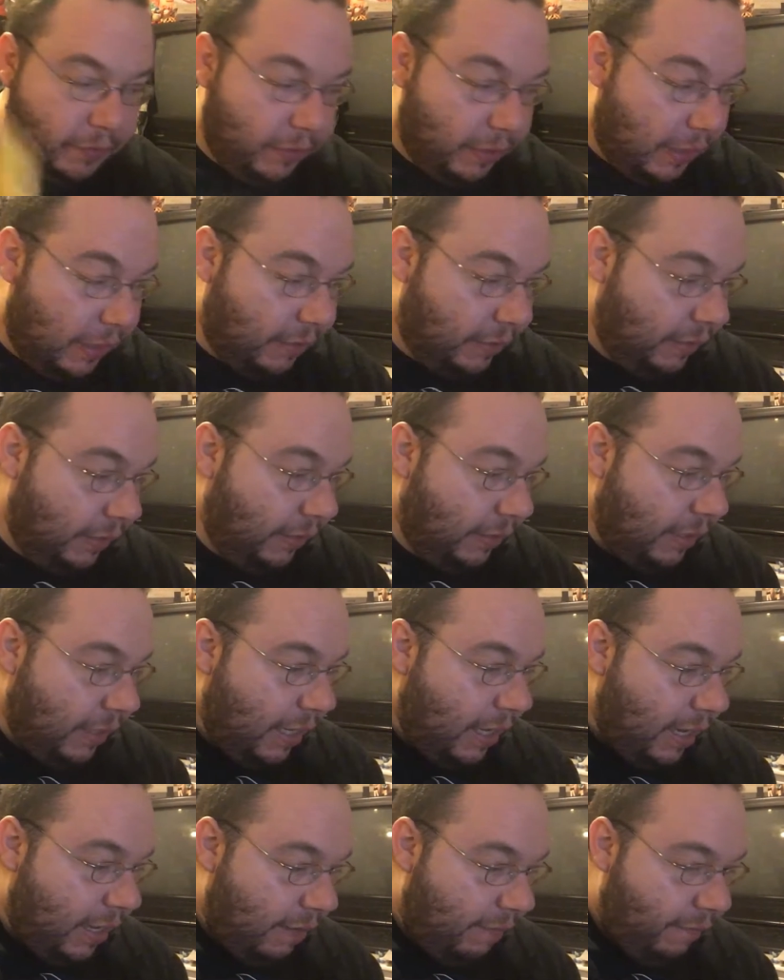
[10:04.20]
so that's neat to
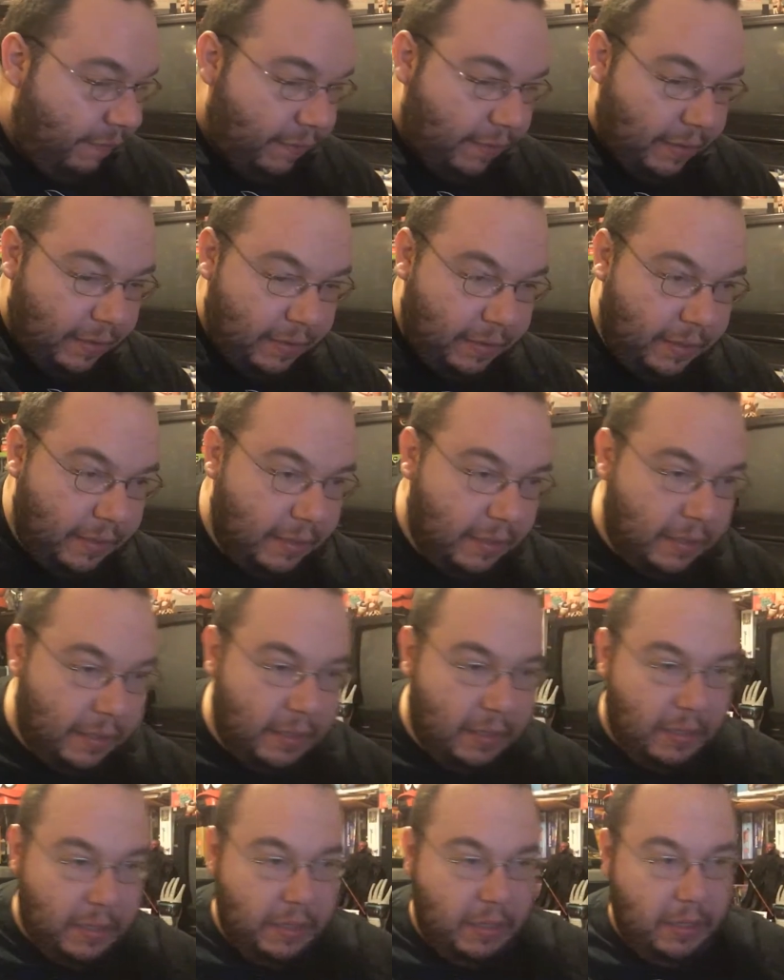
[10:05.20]
have.
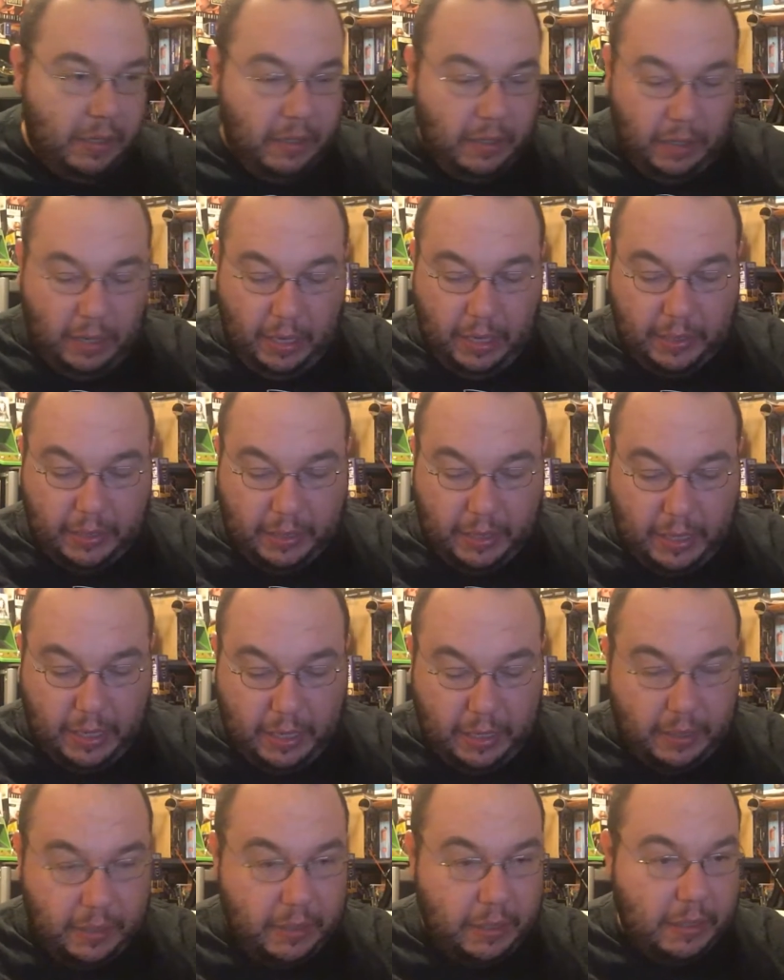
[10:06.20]
I
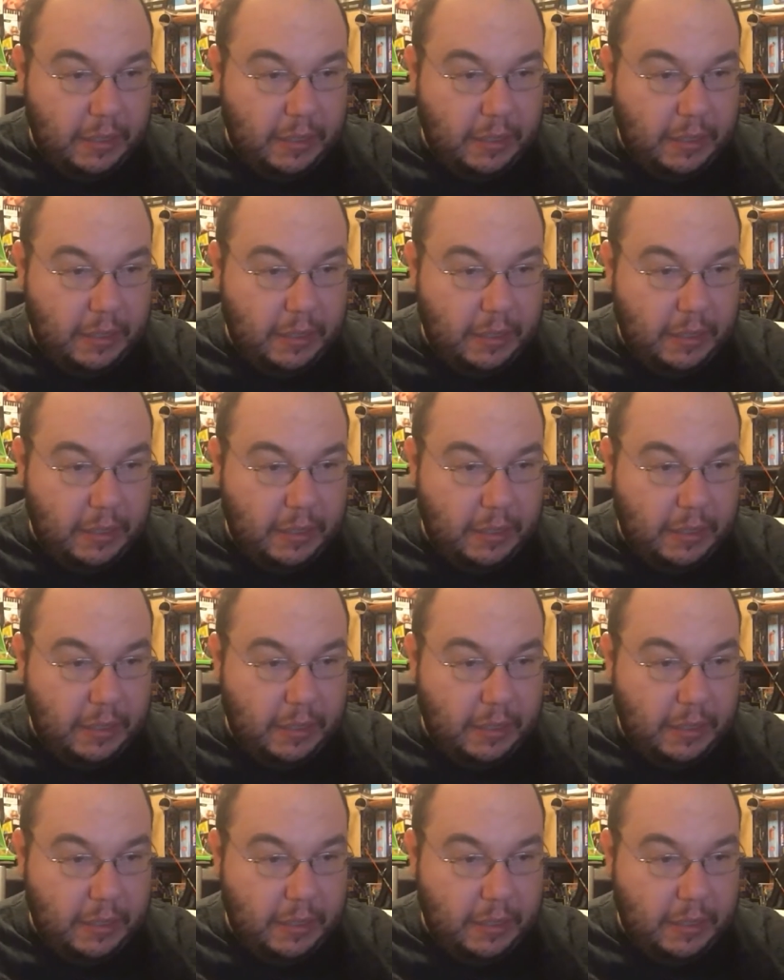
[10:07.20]
got